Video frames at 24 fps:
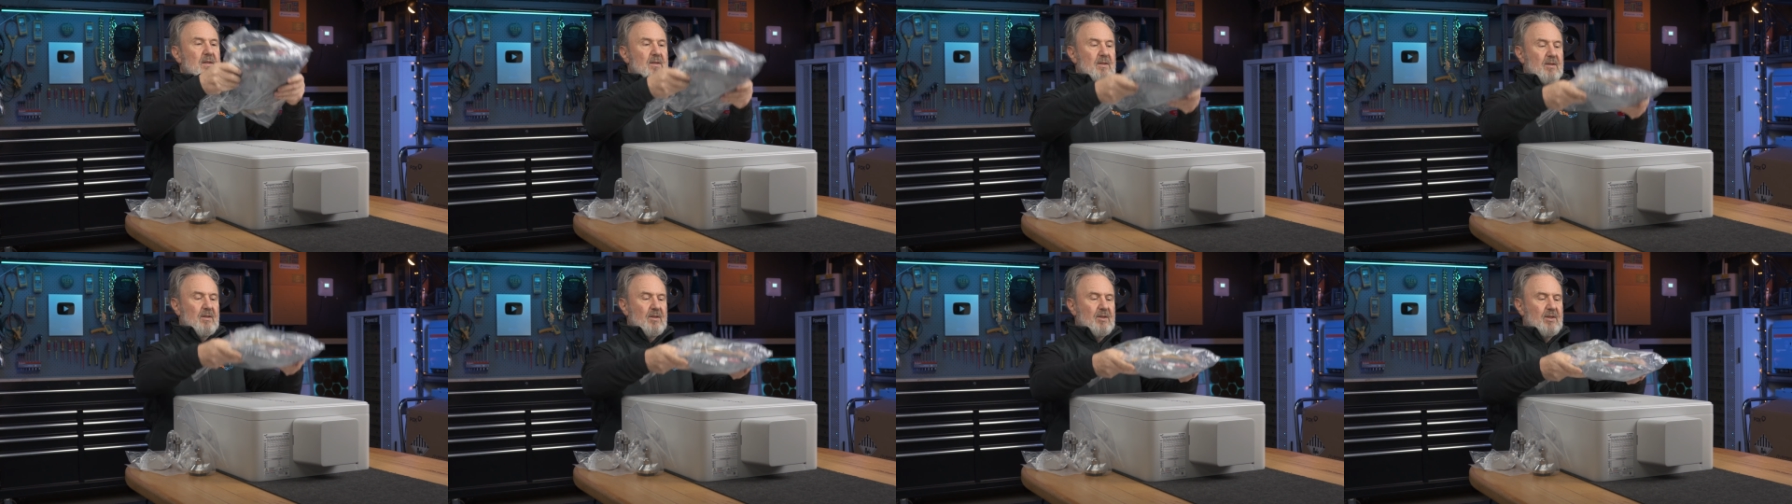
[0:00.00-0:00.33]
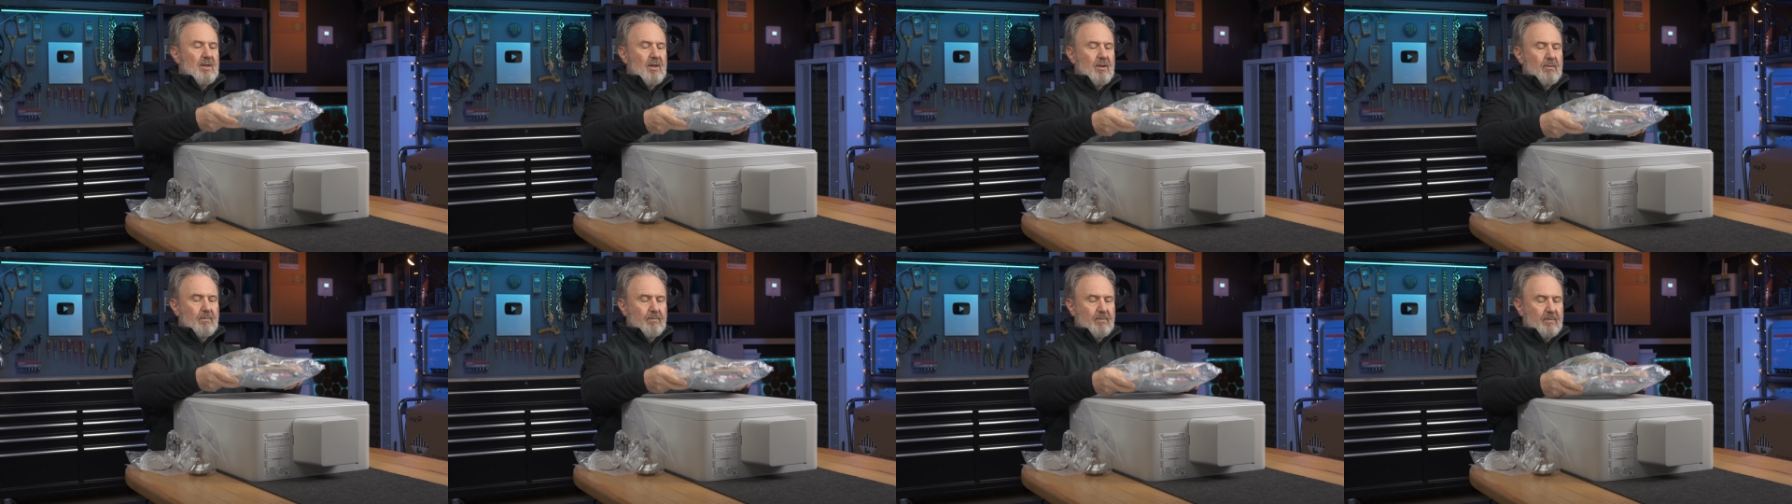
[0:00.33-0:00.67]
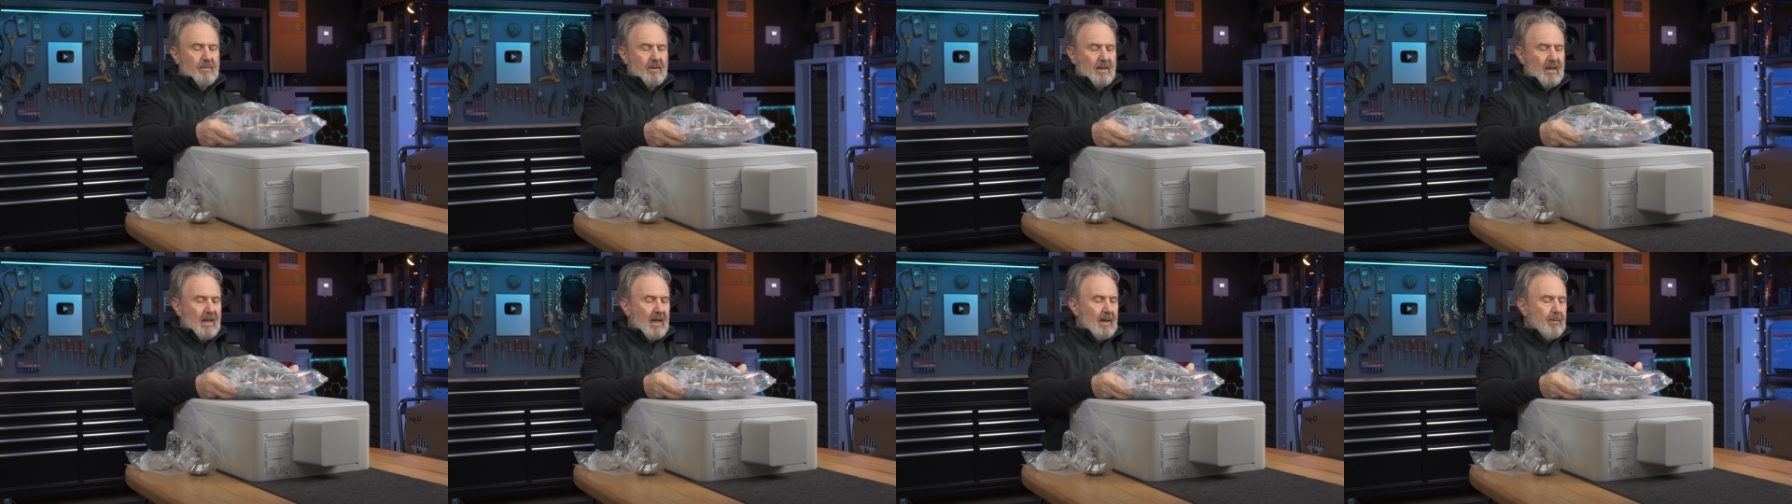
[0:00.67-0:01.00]
So
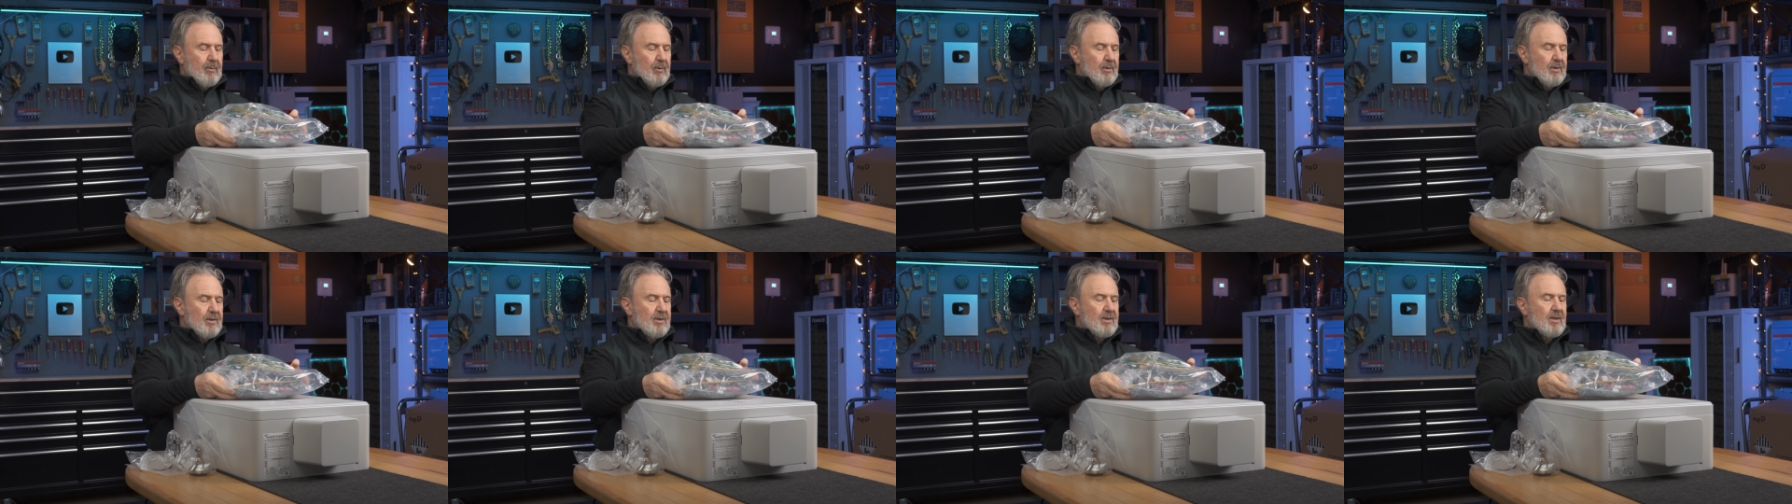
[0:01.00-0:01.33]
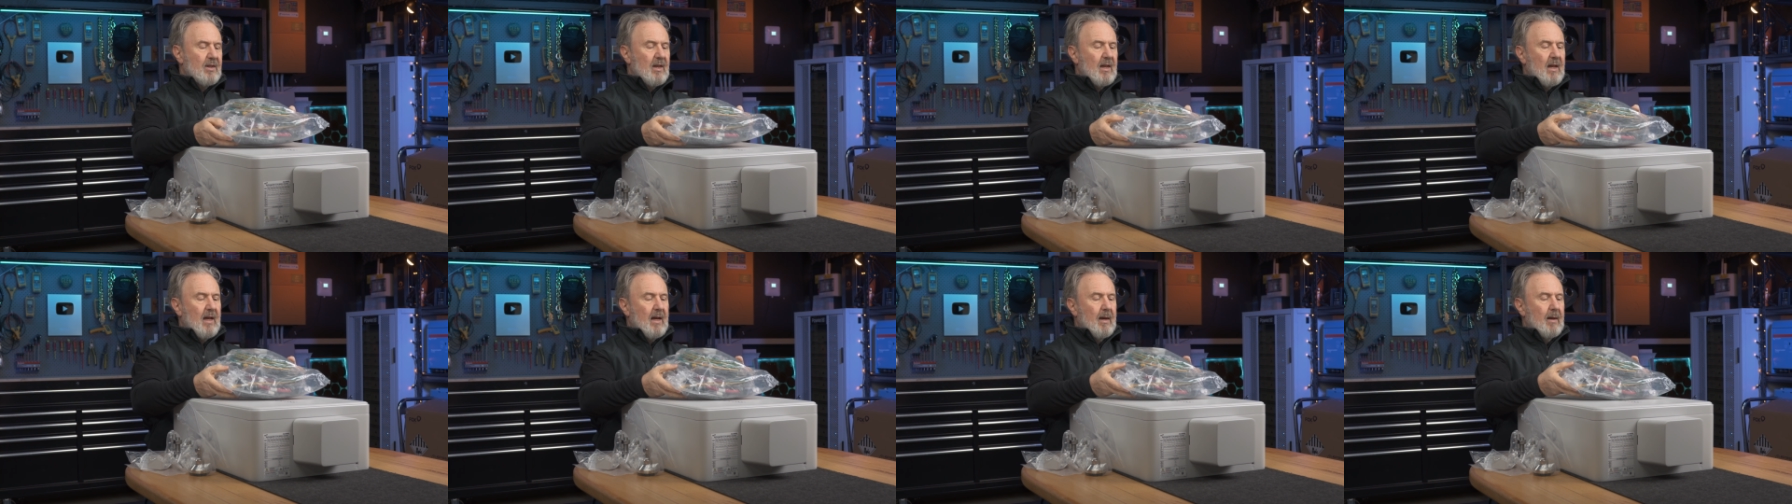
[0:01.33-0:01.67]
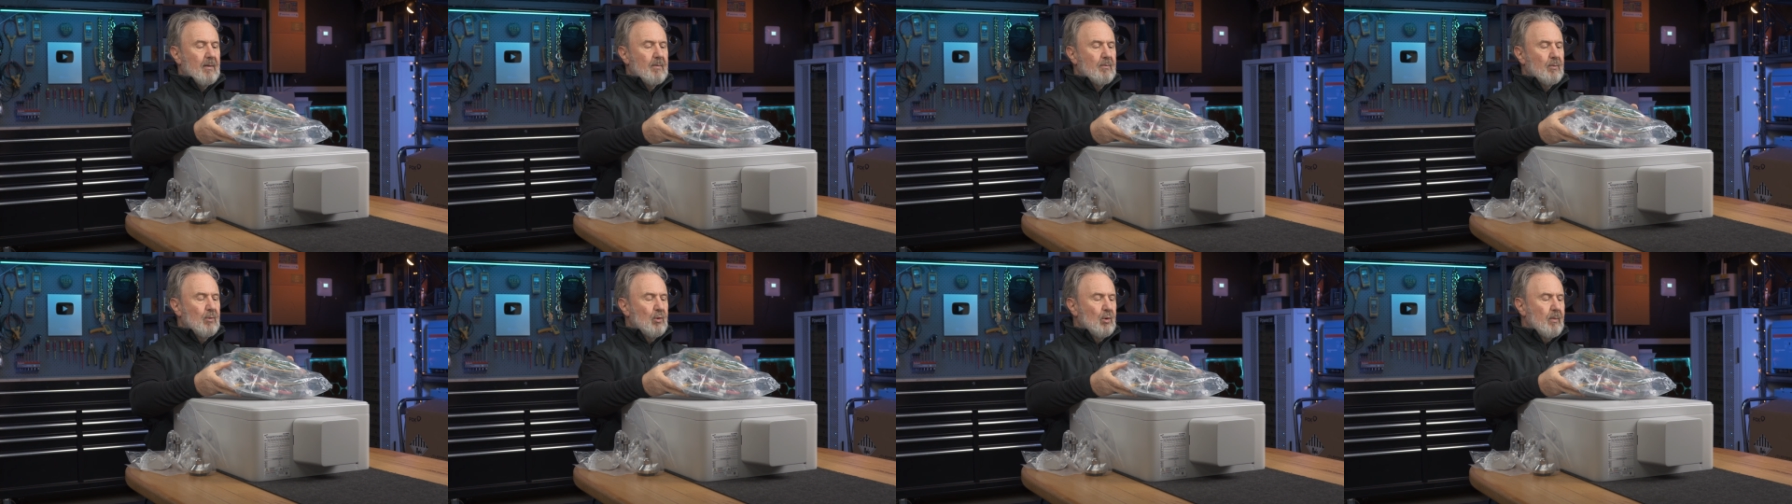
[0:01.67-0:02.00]
cables, uh,
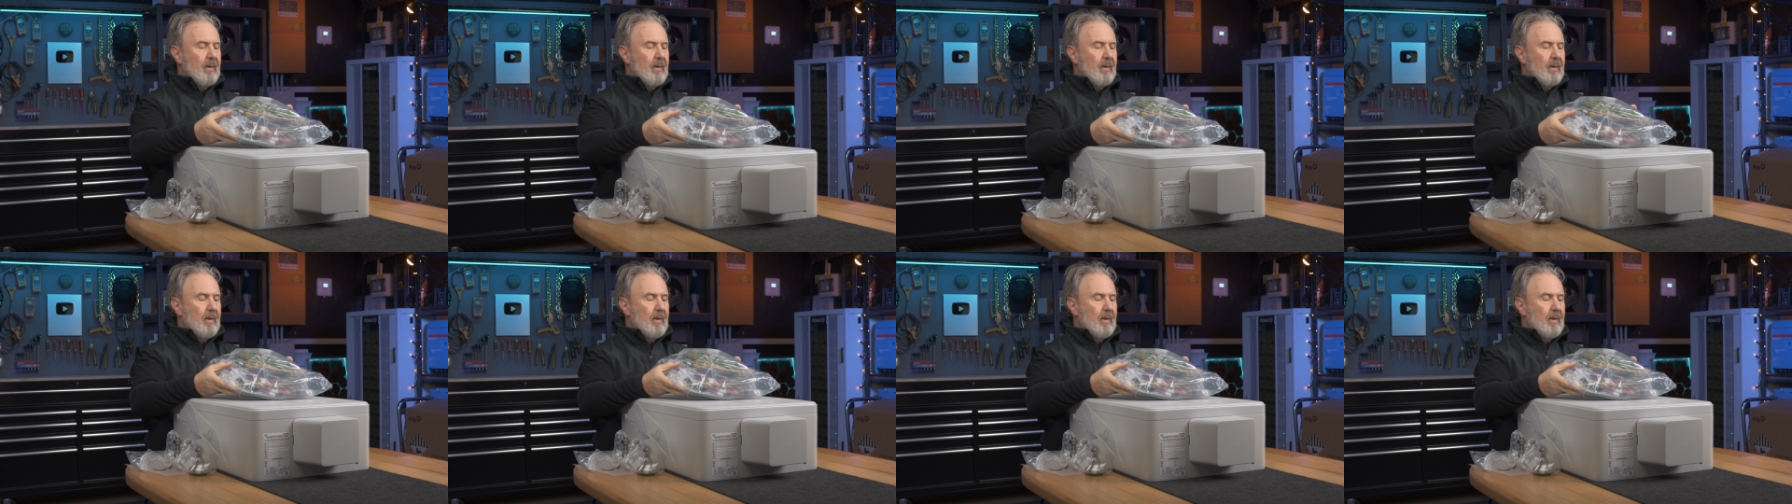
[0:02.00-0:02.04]
more